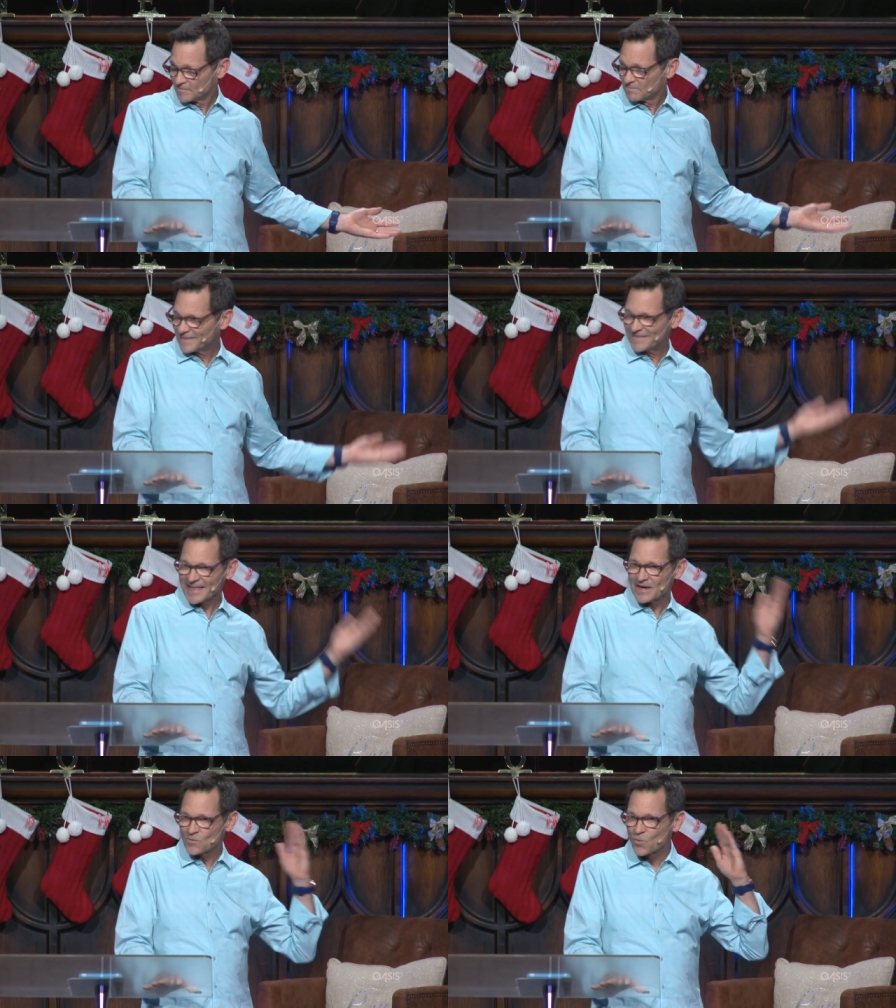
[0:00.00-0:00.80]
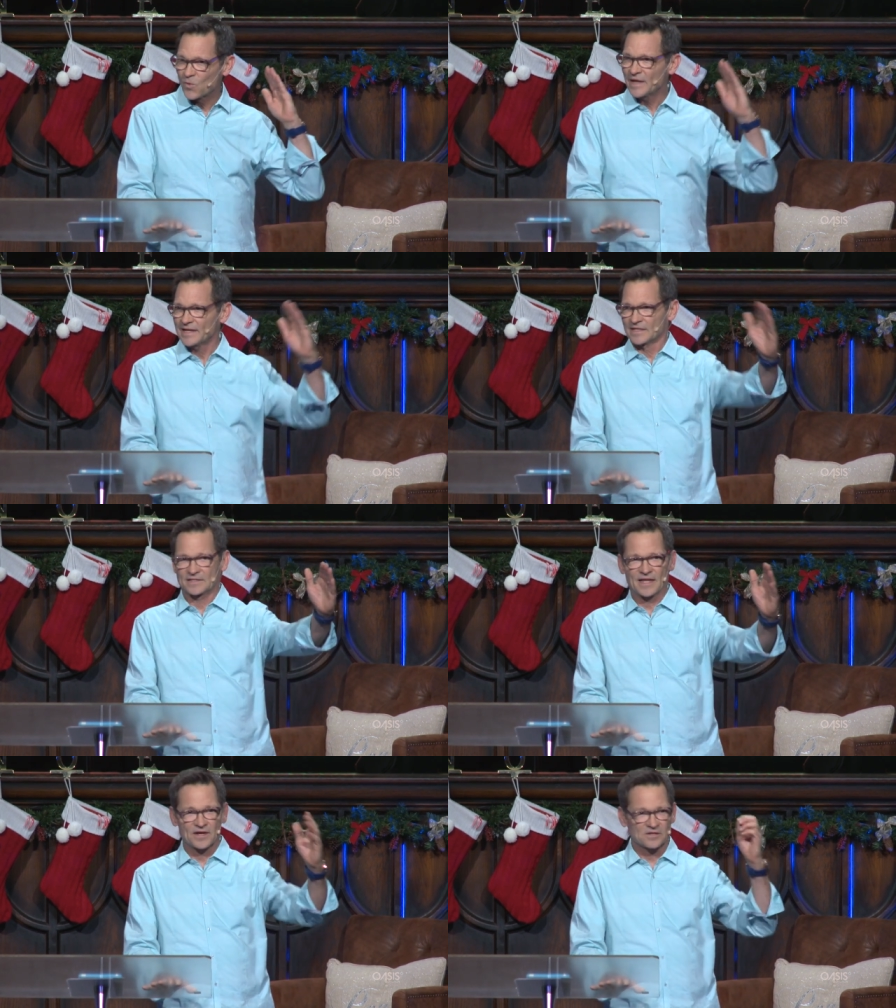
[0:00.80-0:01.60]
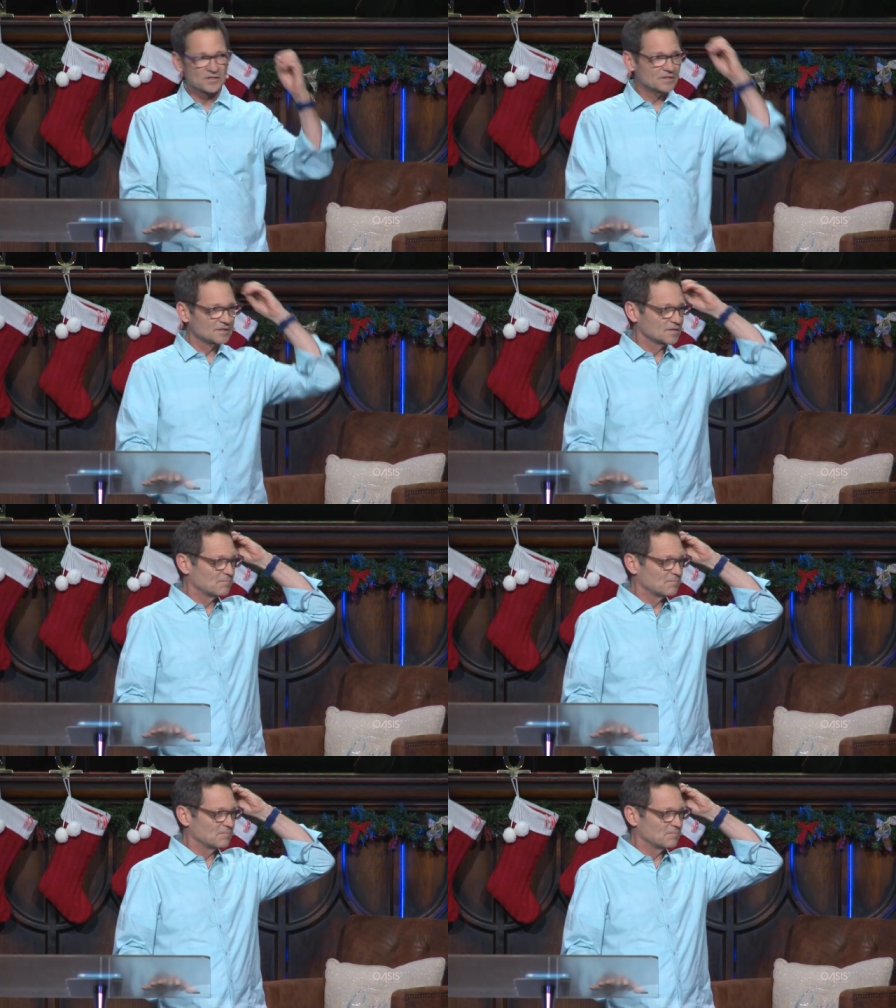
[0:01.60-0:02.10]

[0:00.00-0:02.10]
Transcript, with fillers: But they went. They heard the